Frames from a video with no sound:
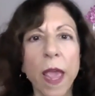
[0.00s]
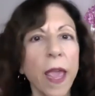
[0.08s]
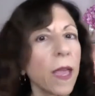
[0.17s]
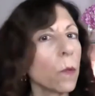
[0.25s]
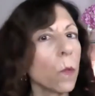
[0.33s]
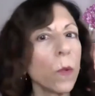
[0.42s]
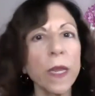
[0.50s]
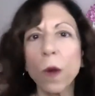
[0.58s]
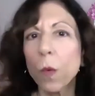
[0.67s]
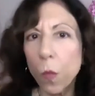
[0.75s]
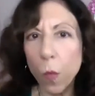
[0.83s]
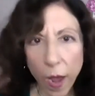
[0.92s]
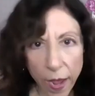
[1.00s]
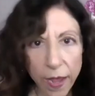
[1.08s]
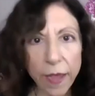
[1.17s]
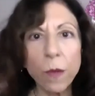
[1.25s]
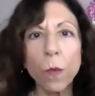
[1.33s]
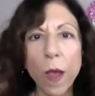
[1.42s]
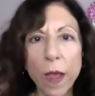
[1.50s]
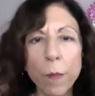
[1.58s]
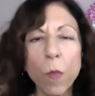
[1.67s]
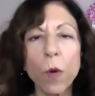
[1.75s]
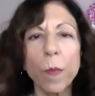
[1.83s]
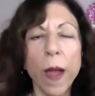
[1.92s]
And we are way, way
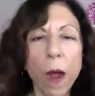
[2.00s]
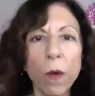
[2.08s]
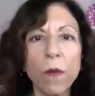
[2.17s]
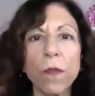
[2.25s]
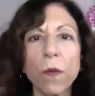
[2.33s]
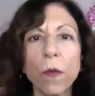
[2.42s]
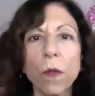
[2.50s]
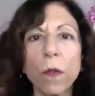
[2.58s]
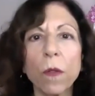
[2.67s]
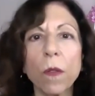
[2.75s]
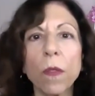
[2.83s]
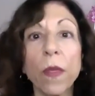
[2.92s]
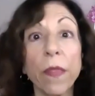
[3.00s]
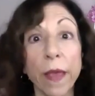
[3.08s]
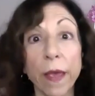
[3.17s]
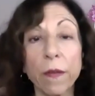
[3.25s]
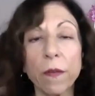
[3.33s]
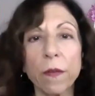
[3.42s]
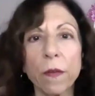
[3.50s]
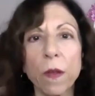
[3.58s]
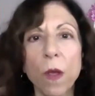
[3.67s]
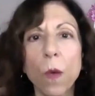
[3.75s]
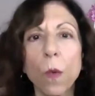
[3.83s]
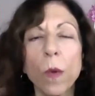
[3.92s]
more powerful than that.
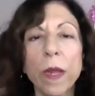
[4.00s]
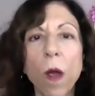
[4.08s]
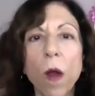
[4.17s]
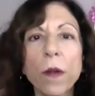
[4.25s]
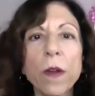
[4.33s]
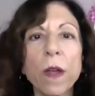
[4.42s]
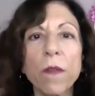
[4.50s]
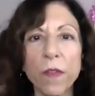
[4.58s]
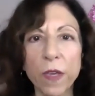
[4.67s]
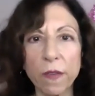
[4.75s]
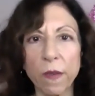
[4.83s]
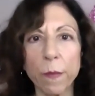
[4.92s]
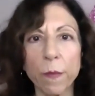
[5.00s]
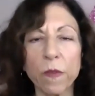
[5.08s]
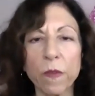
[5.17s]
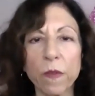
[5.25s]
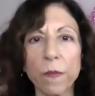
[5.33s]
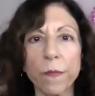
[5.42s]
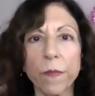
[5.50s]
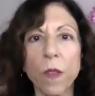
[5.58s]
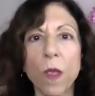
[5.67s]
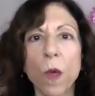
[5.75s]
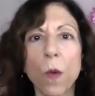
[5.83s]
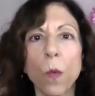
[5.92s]
We are not victims.
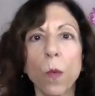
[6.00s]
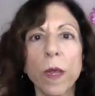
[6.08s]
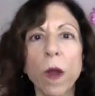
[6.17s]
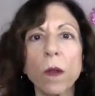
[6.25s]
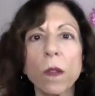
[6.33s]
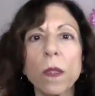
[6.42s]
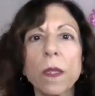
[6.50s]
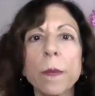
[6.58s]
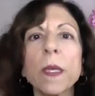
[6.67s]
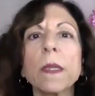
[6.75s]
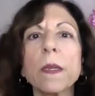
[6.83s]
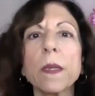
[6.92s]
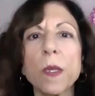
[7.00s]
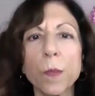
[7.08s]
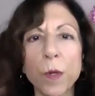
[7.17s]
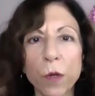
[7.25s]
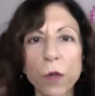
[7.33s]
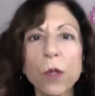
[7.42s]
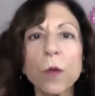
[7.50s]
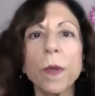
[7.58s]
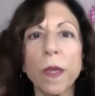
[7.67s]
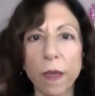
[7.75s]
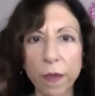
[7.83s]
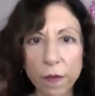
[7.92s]
We are limitless spiritual
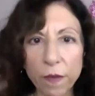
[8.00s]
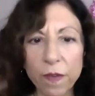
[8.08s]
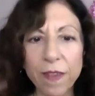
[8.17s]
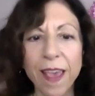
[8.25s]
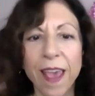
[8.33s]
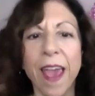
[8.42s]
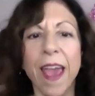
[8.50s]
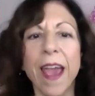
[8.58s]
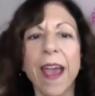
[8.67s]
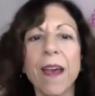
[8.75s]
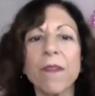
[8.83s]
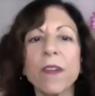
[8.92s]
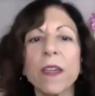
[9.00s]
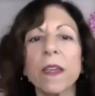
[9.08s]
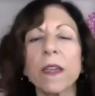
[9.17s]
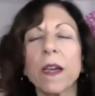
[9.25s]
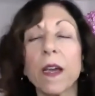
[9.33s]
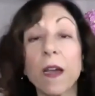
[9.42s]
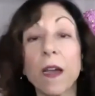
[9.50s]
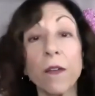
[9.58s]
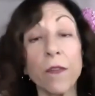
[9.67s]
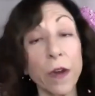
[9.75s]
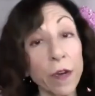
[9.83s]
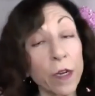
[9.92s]
beings having a
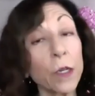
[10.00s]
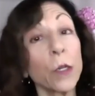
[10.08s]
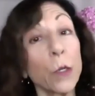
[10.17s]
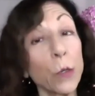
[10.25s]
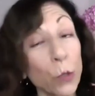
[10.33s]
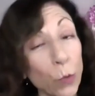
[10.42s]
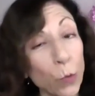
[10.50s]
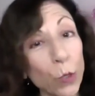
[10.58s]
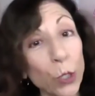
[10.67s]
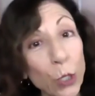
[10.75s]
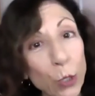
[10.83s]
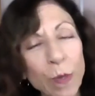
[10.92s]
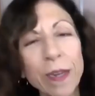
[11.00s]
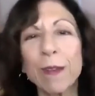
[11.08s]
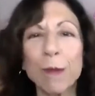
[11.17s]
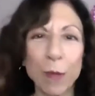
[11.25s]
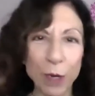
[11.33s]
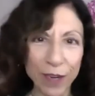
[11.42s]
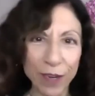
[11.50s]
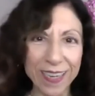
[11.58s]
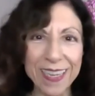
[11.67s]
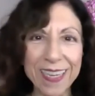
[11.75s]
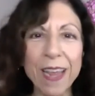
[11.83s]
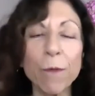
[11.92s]
very unusual human
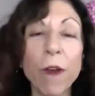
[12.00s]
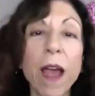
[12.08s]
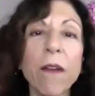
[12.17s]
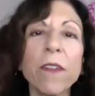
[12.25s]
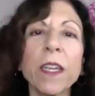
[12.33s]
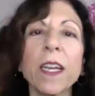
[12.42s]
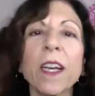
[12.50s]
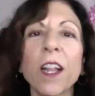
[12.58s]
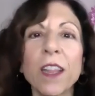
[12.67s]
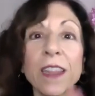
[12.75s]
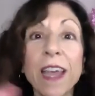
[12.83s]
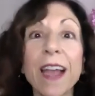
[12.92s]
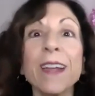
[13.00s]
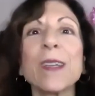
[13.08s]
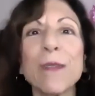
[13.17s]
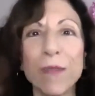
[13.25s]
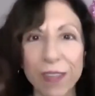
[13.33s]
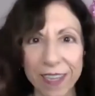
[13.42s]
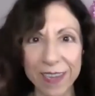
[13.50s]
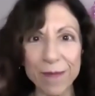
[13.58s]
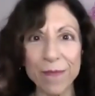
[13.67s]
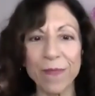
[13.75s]
experience, and we're having it collectively,